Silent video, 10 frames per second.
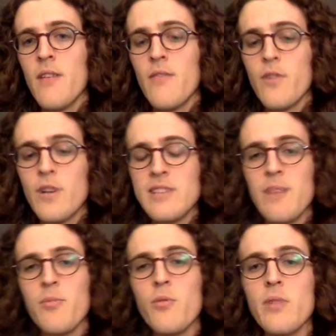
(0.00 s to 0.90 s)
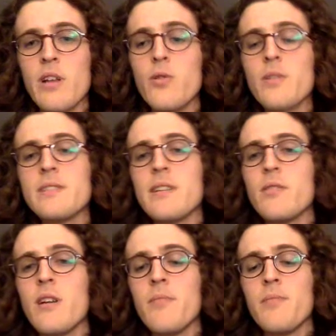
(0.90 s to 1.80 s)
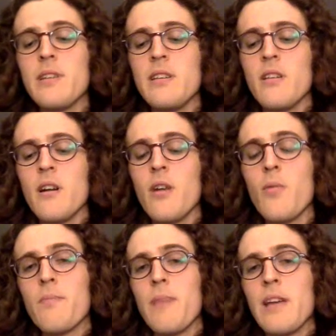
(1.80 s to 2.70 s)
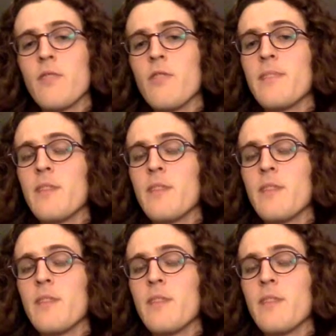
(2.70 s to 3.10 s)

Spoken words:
For example, when a Nortel company went bankrupt,